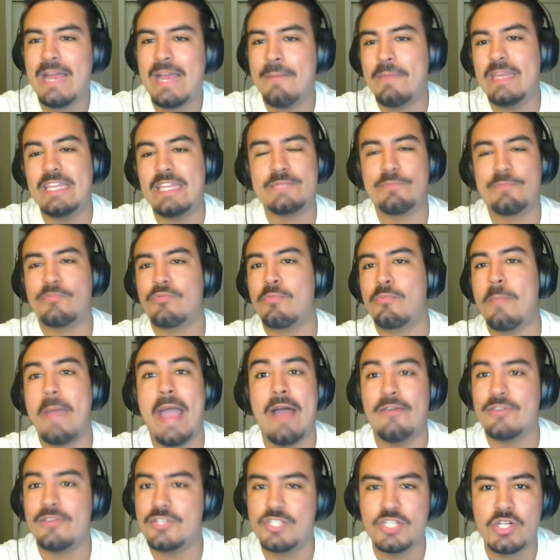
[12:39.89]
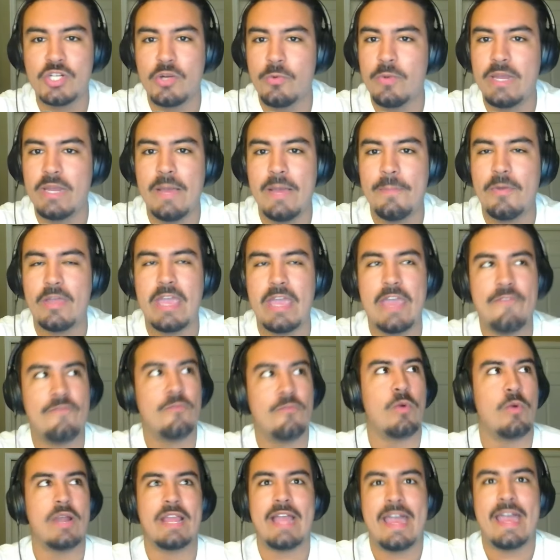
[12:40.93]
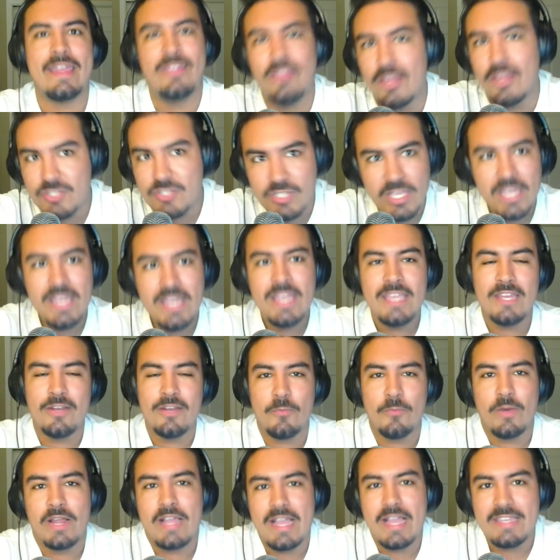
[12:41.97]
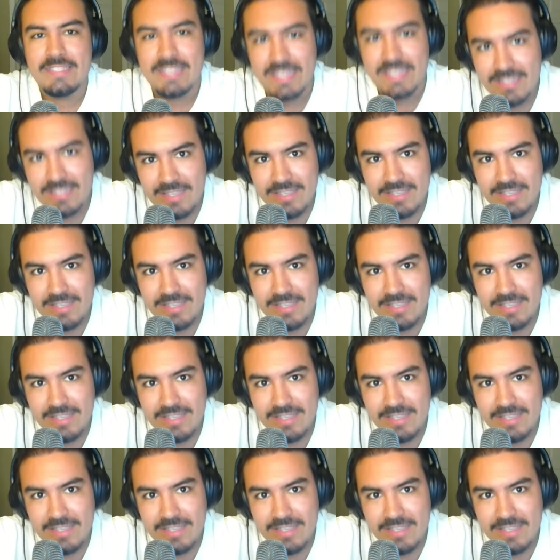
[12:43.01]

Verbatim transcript: I mean, he's bound to screw it up. Okay, if one guy lunge, you know, one guy's like